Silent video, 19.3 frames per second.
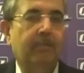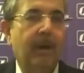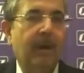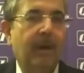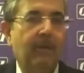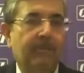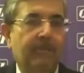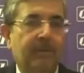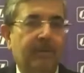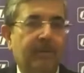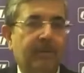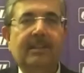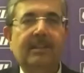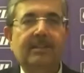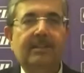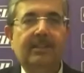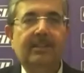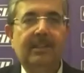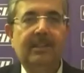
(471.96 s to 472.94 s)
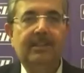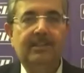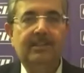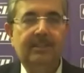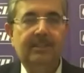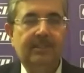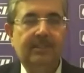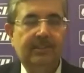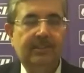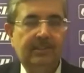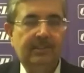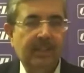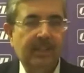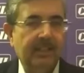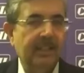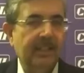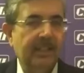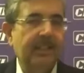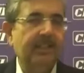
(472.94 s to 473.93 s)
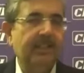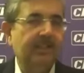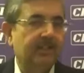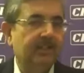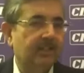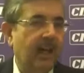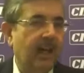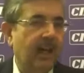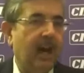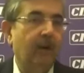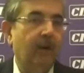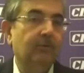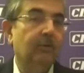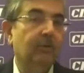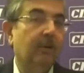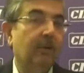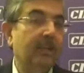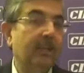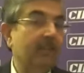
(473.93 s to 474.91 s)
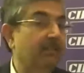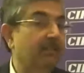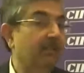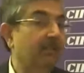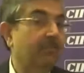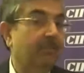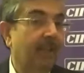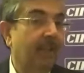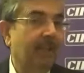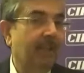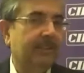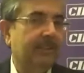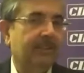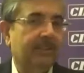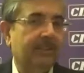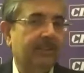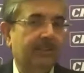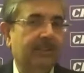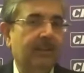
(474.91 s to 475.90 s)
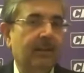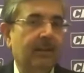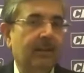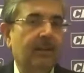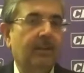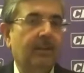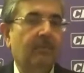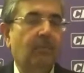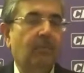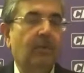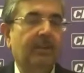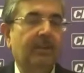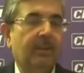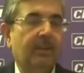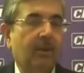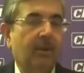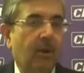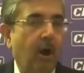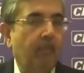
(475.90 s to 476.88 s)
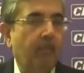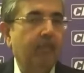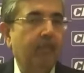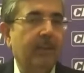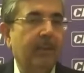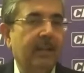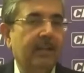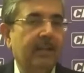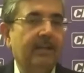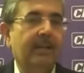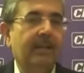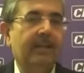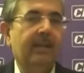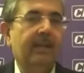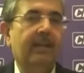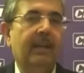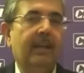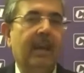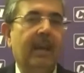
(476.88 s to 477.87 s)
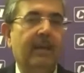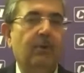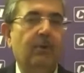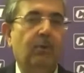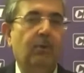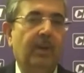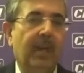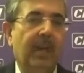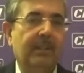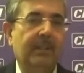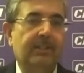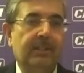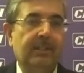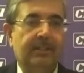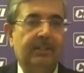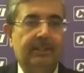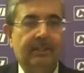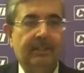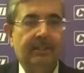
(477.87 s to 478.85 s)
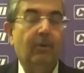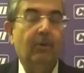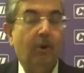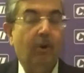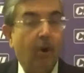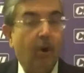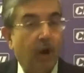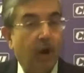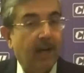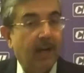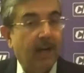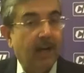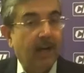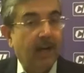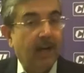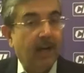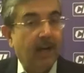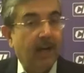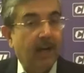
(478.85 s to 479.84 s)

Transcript: And India, whether it is its cities, towns, or even villages with competent education and engineering background or